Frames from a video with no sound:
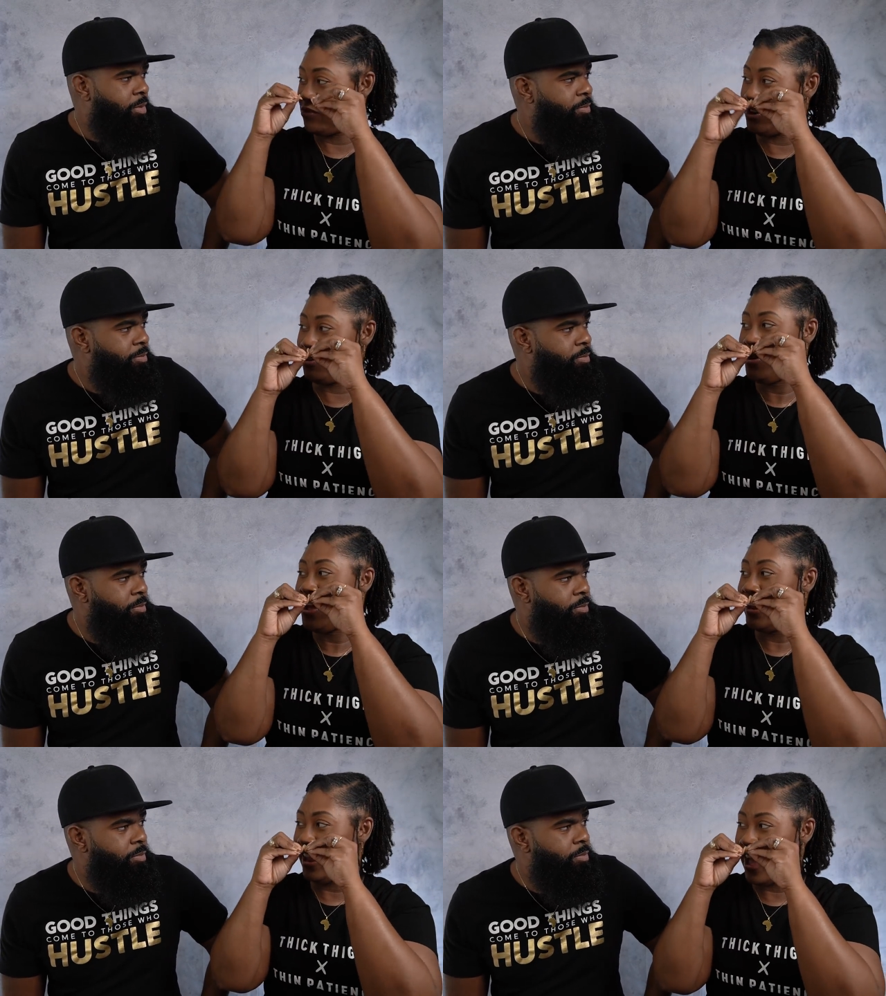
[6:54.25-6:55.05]
Speaker 1: real
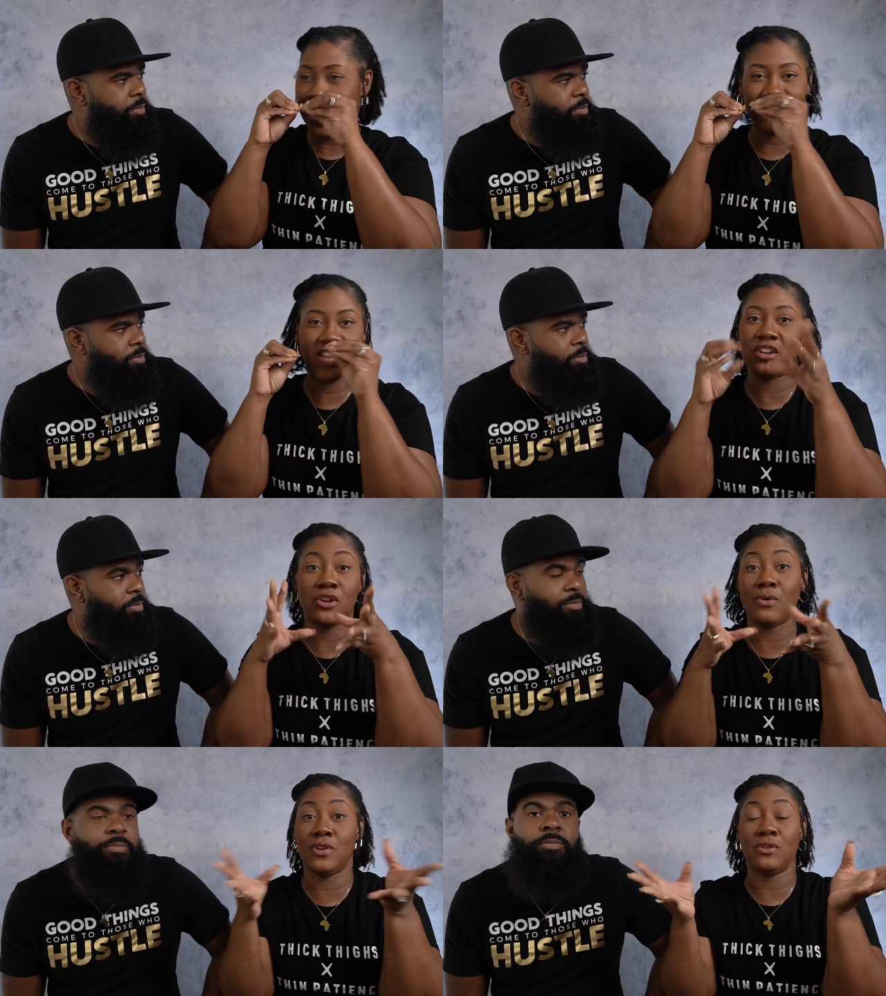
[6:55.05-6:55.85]
lives, I
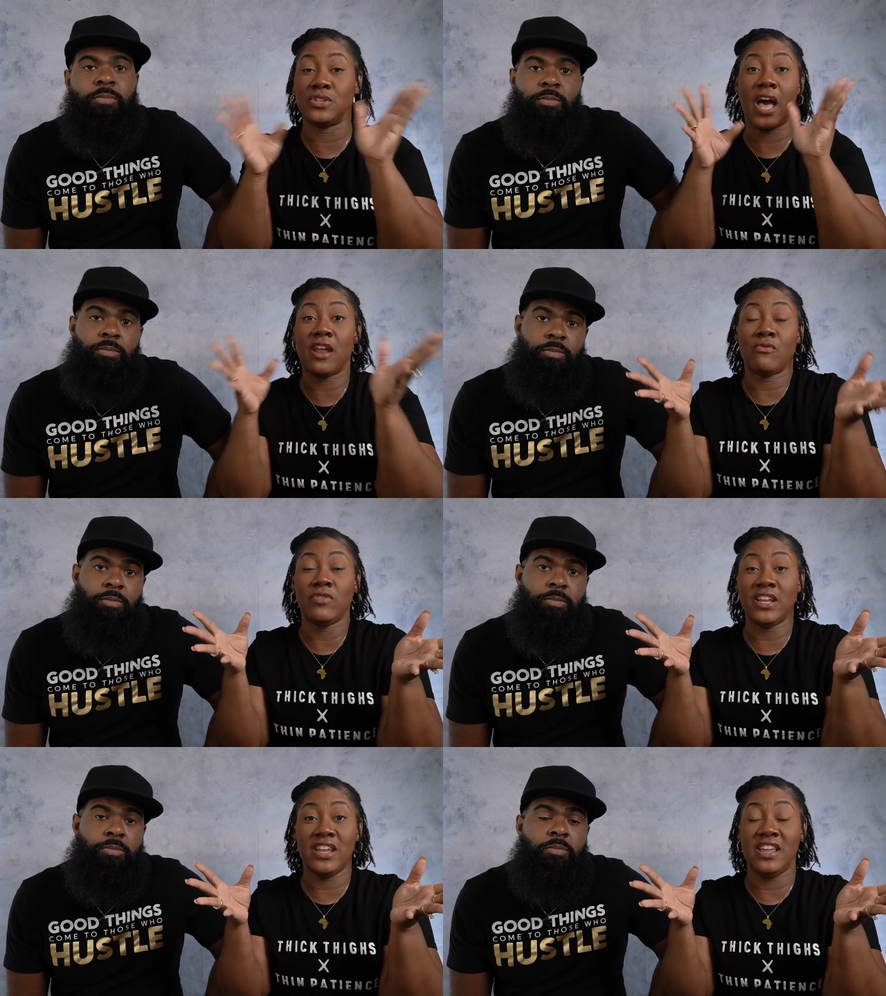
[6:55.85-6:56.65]
don't know. So, I don't
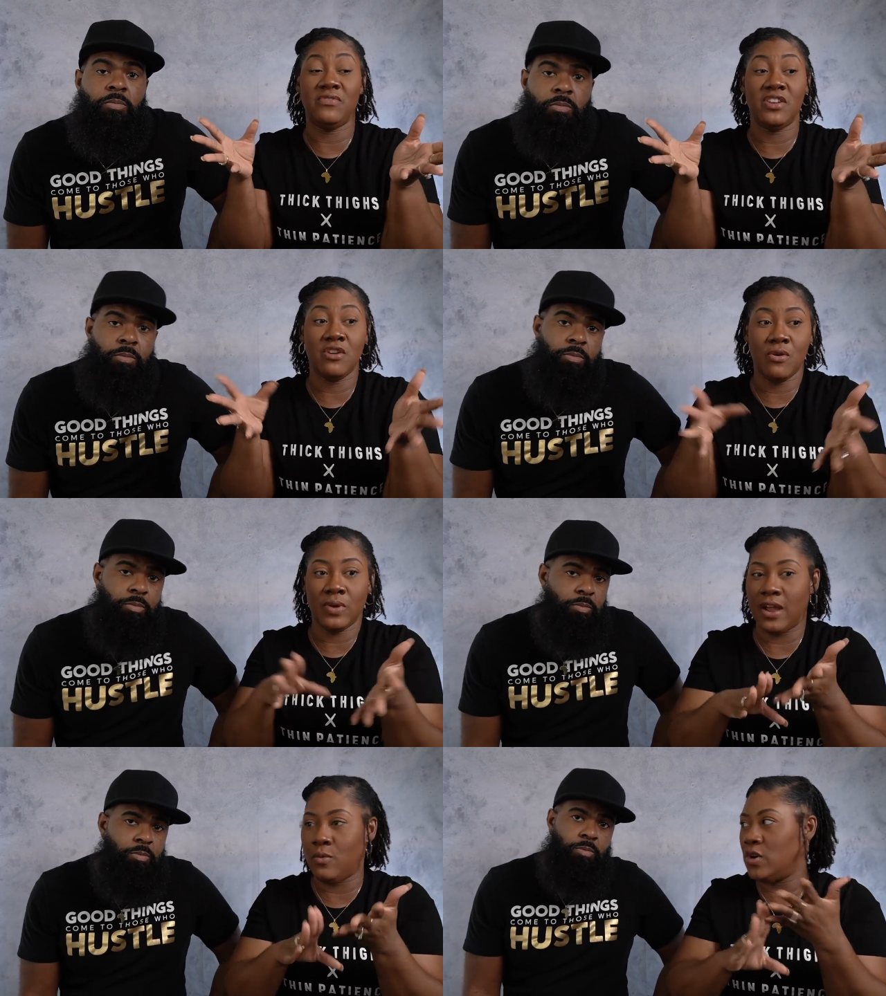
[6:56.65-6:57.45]
really even know,
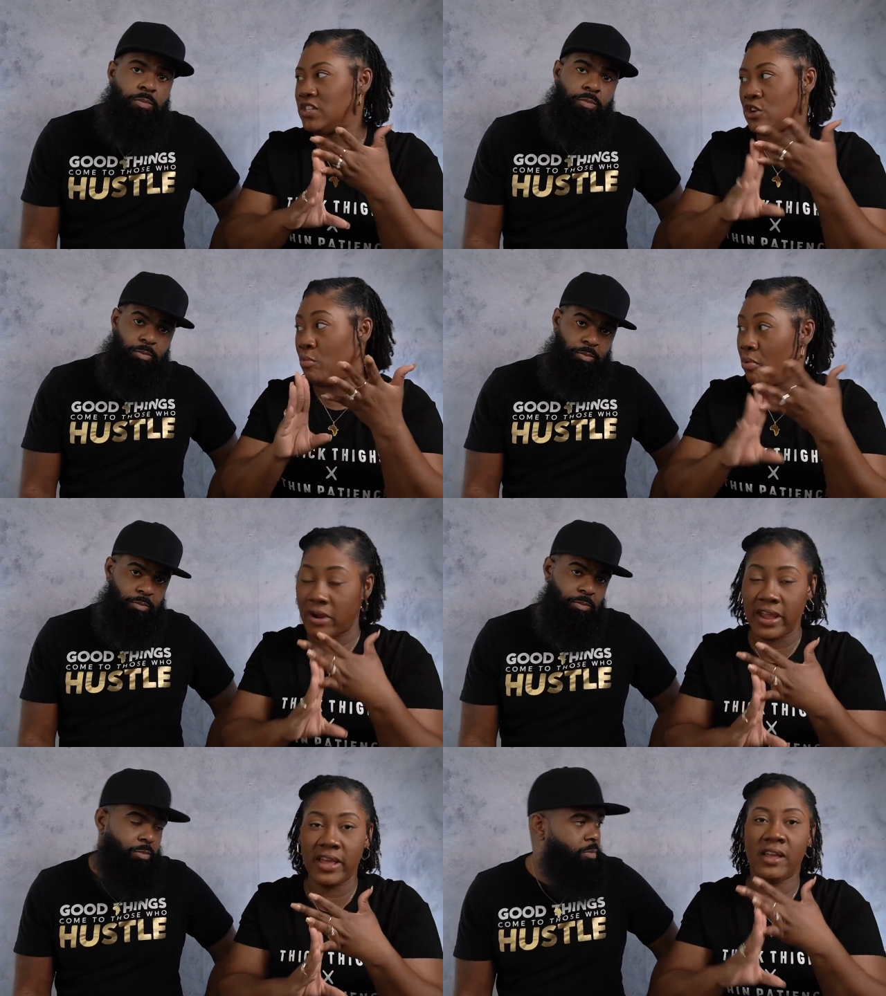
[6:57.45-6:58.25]
like, what's her
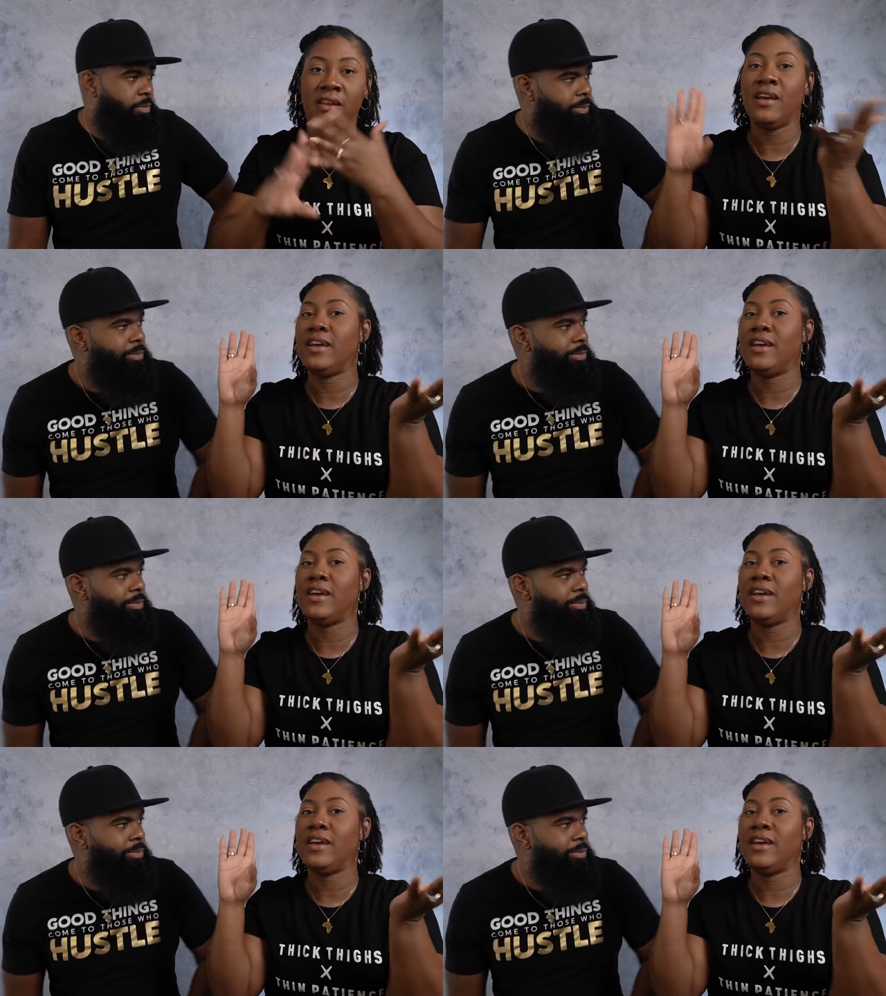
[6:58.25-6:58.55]
brand.